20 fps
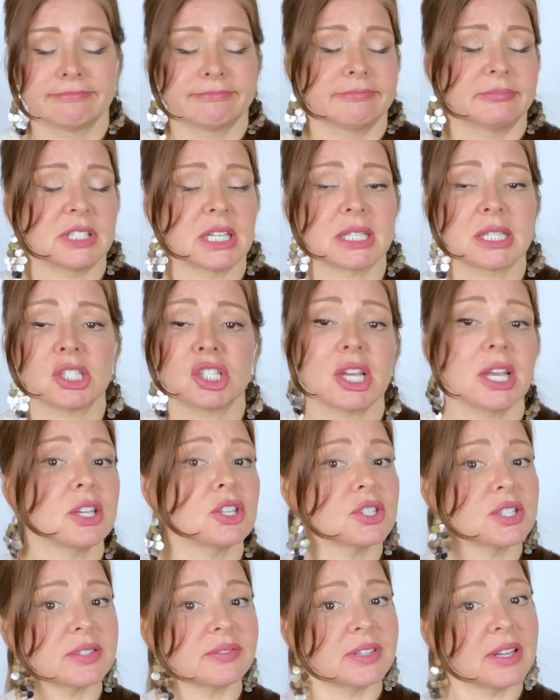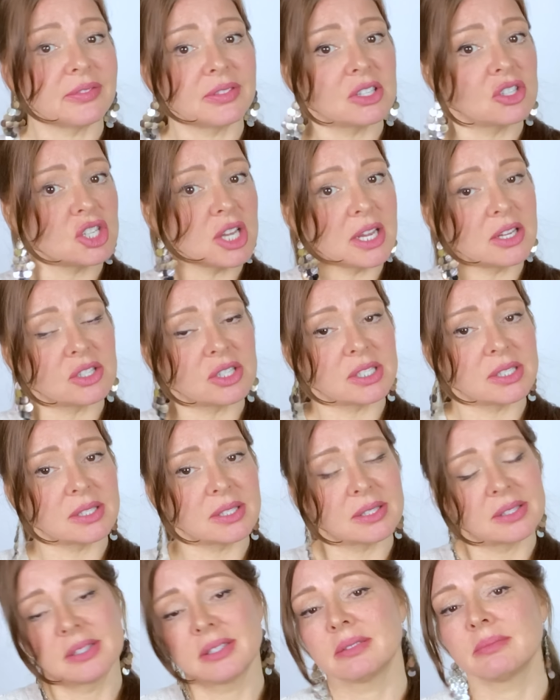nothing changes if nothing
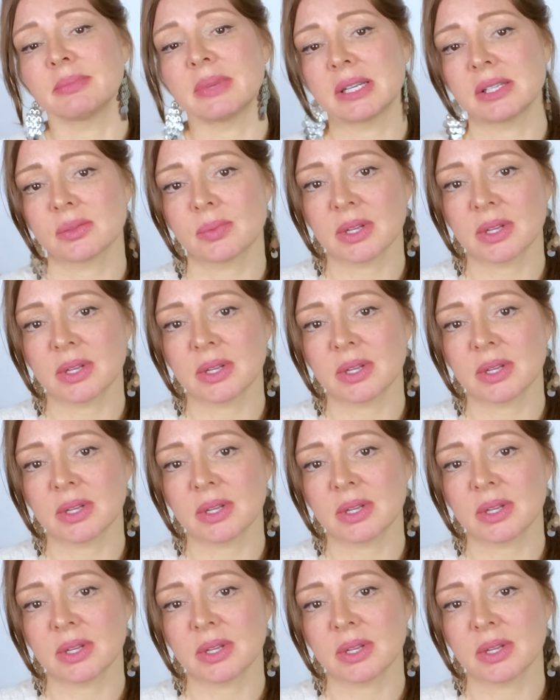changes, might as